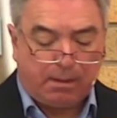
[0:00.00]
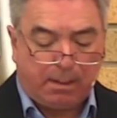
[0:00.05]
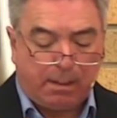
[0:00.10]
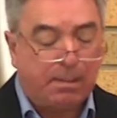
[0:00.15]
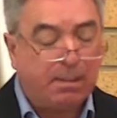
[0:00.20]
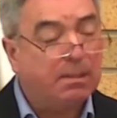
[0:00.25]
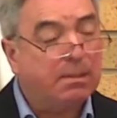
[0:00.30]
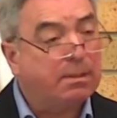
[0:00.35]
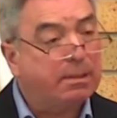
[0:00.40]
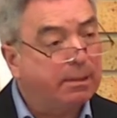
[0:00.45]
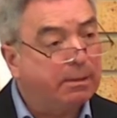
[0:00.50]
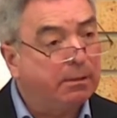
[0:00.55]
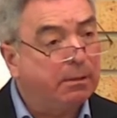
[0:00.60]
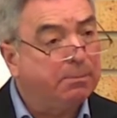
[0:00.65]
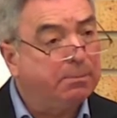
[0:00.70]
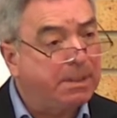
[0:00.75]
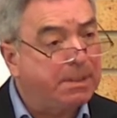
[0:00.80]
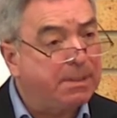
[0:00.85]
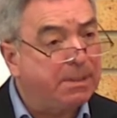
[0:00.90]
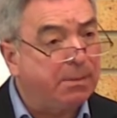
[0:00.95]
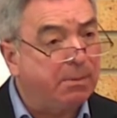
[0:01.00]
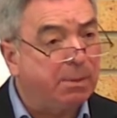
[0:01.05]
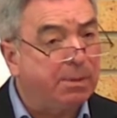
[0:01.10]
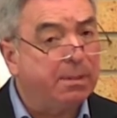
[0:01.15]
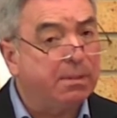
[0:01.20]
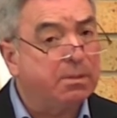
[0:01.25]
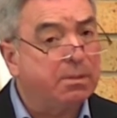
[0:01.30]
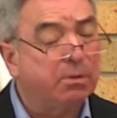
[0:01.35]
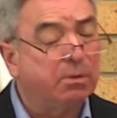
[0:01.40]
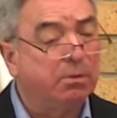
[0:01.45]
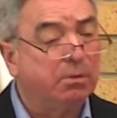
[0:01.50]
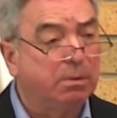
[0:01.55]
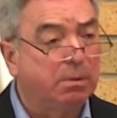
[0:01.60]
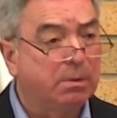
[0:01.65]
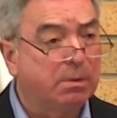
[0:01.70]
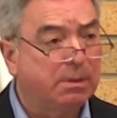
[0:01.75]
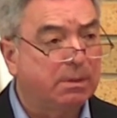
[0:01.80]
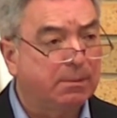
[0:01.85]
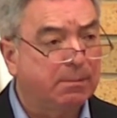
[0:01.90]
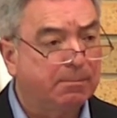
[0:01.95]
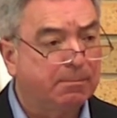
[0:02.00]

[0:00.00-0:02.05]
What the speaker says: is still busy with his tools.